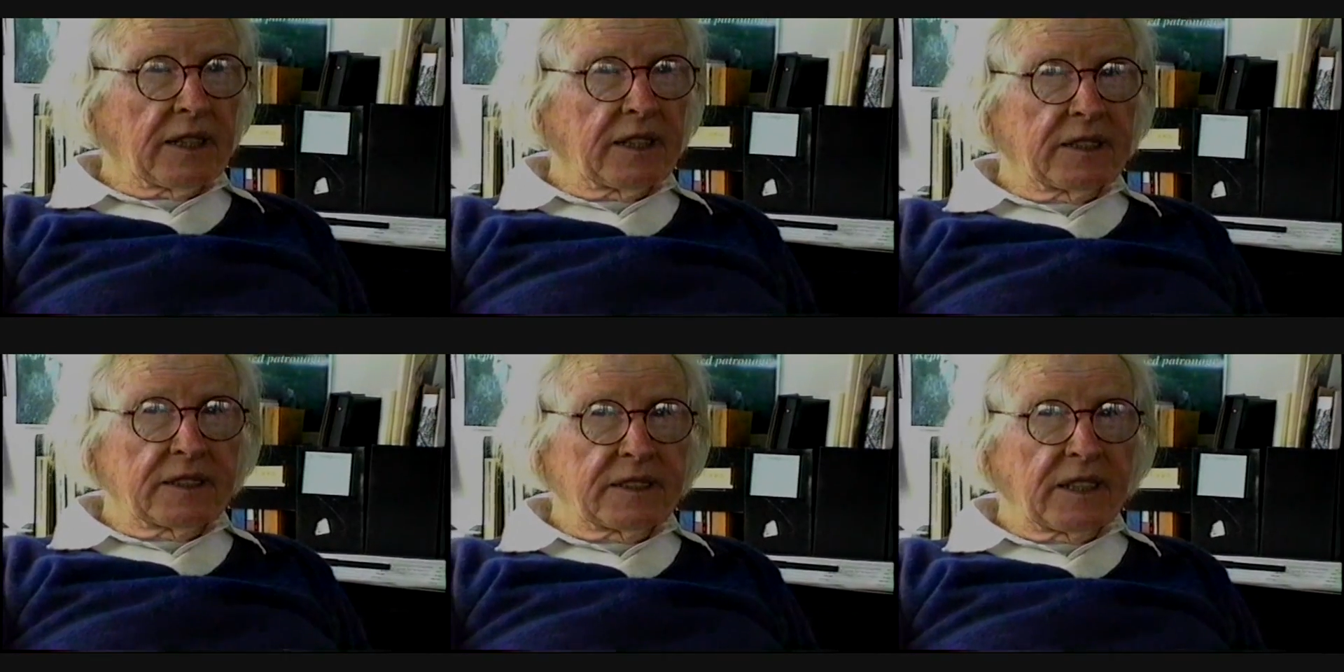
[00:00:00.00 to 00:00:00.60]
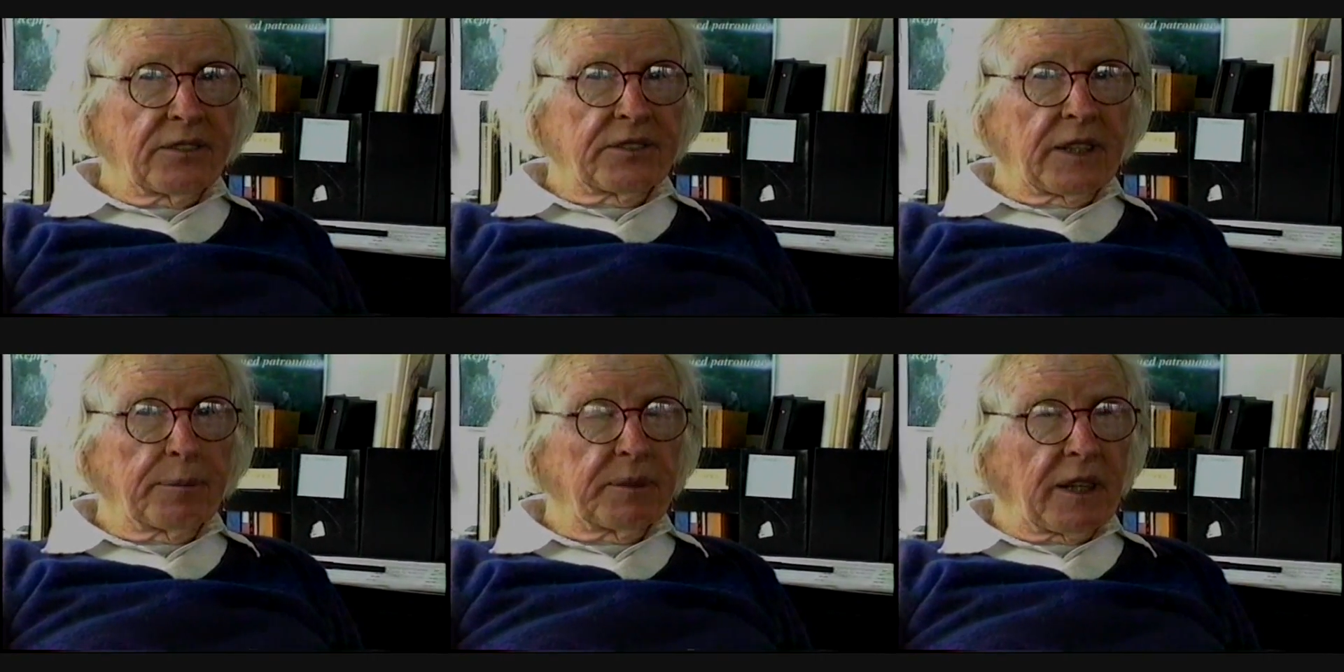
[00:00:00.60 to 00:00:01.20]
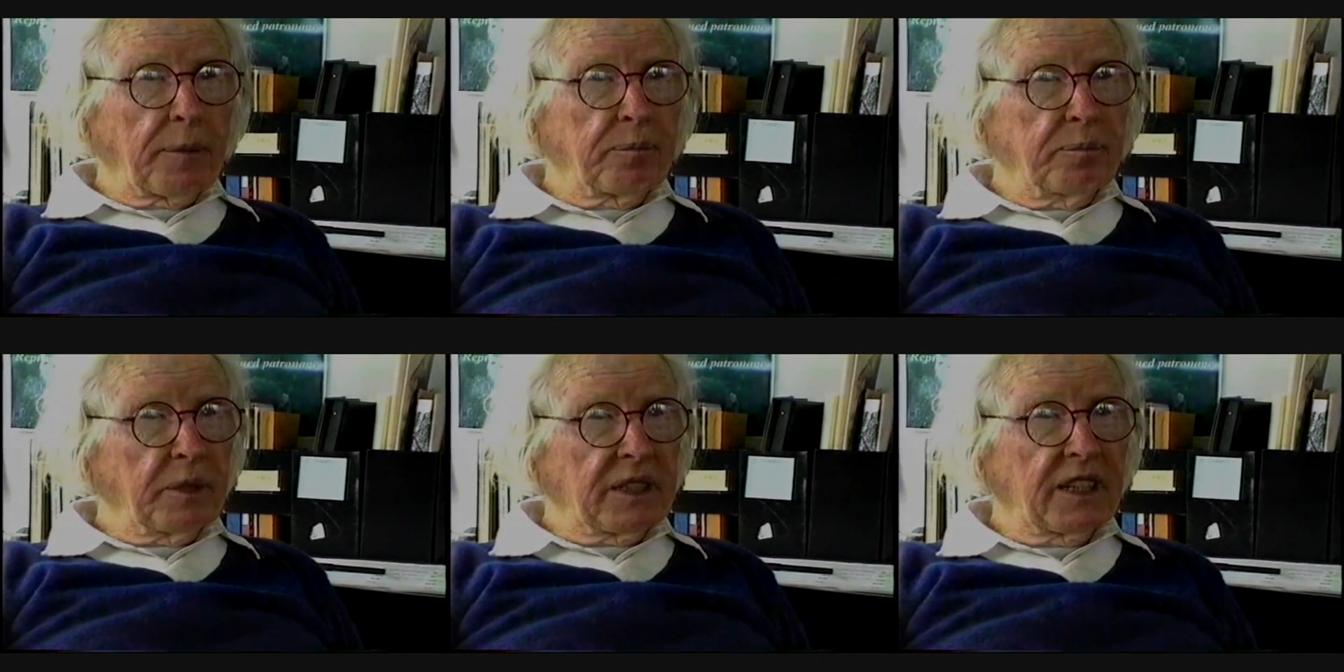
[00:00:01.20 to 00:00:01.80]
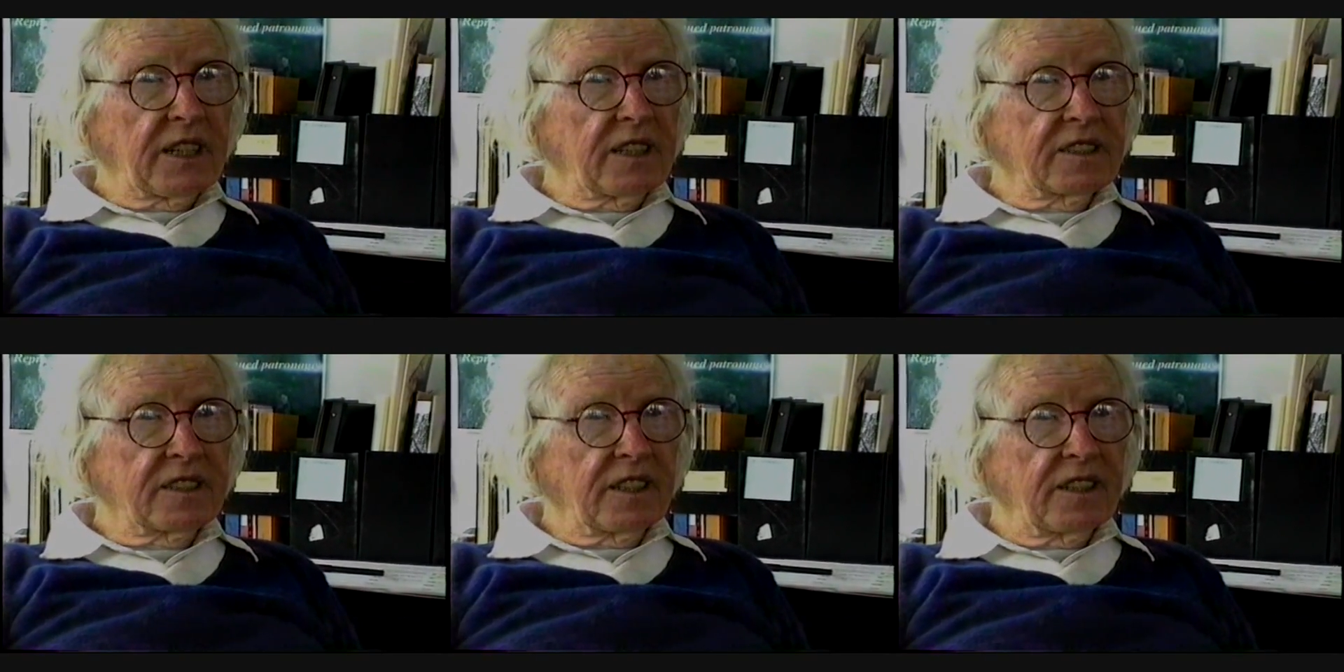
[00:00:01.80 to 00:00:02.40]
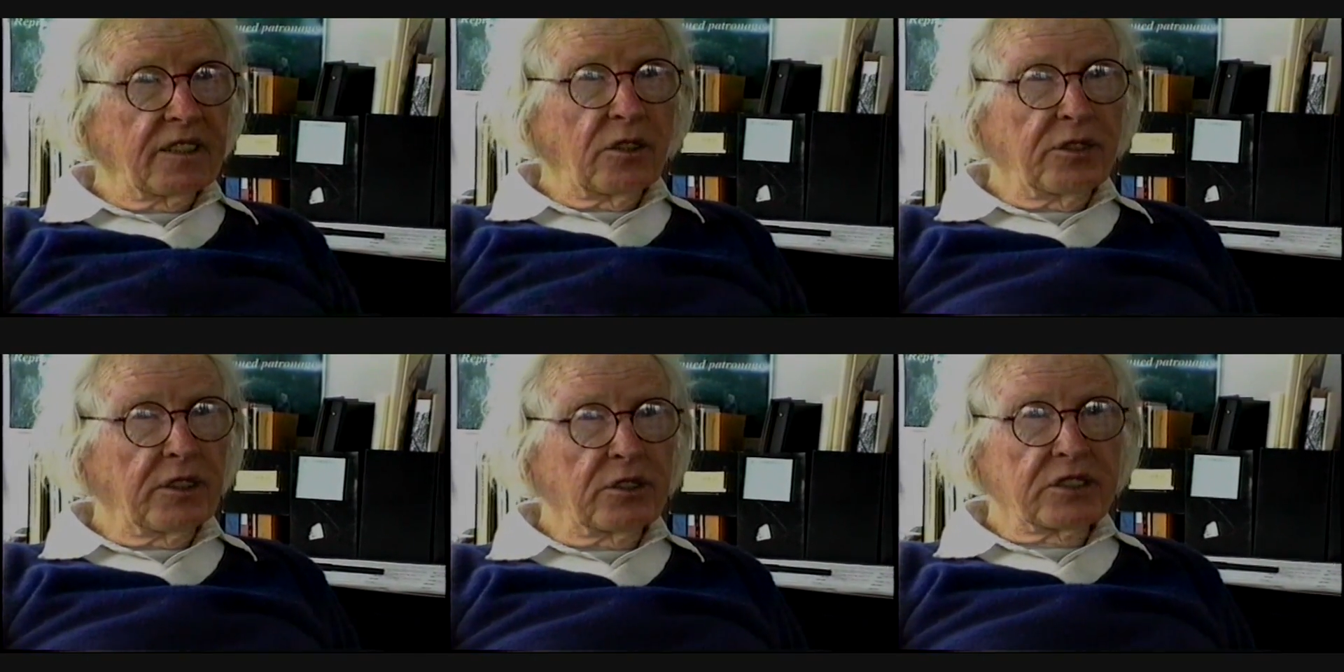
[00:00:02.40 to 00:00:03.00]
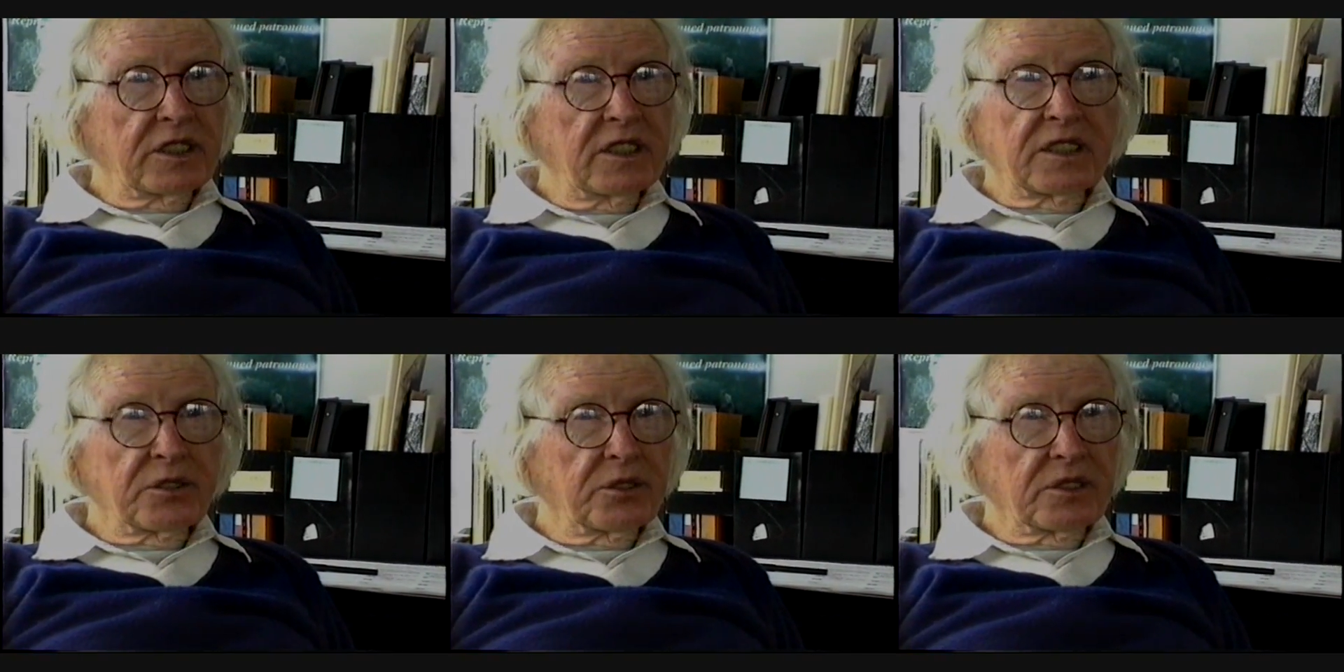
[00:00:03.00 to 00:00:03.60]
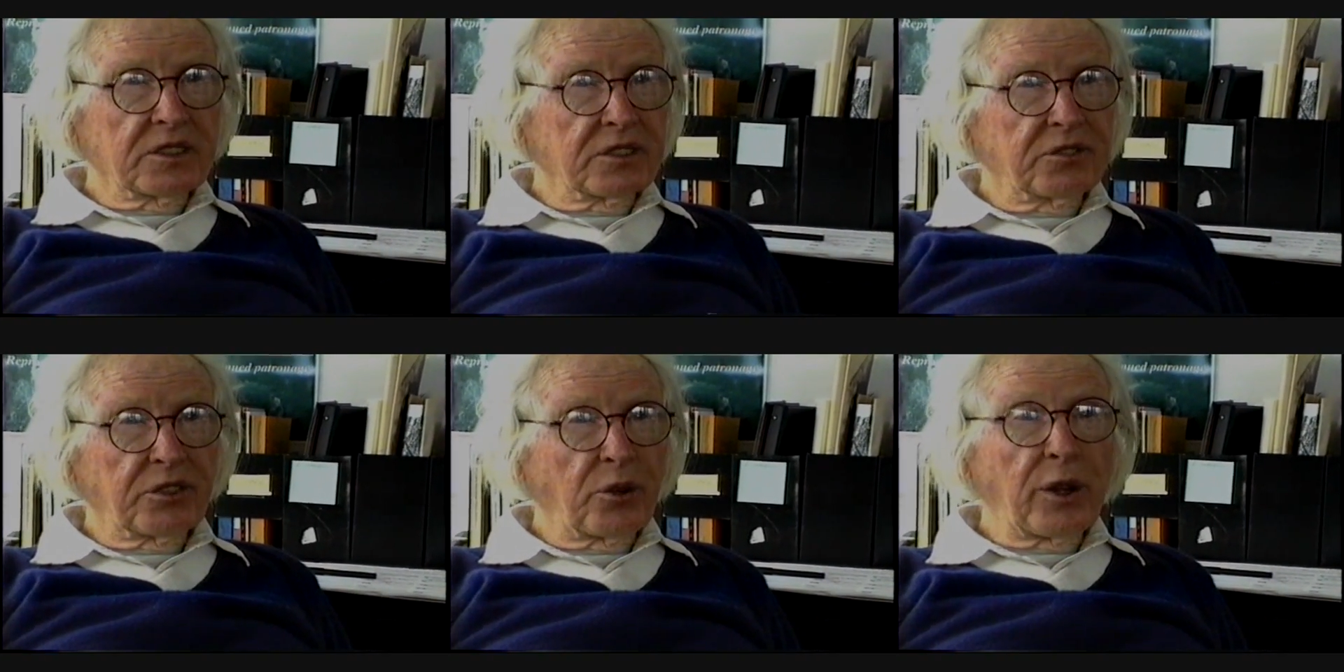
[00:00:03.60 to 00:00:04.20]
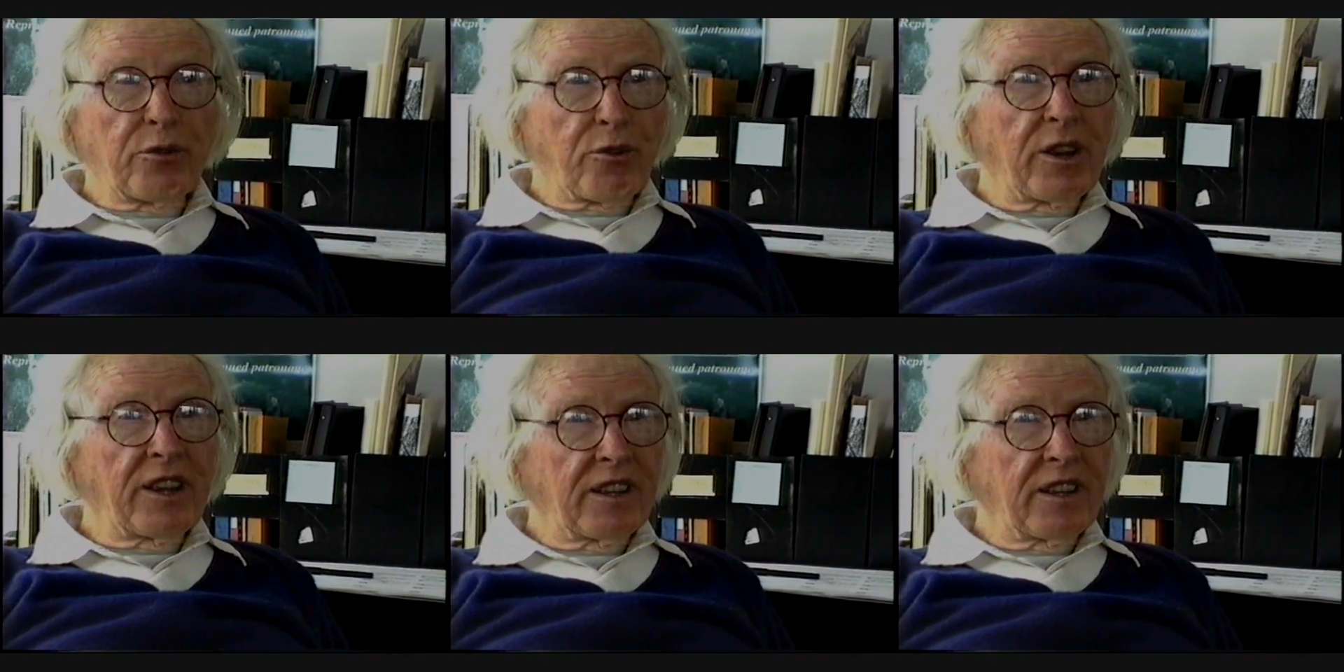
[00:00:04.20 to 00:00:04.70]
And they've kept it up meticulously over those years, which is quite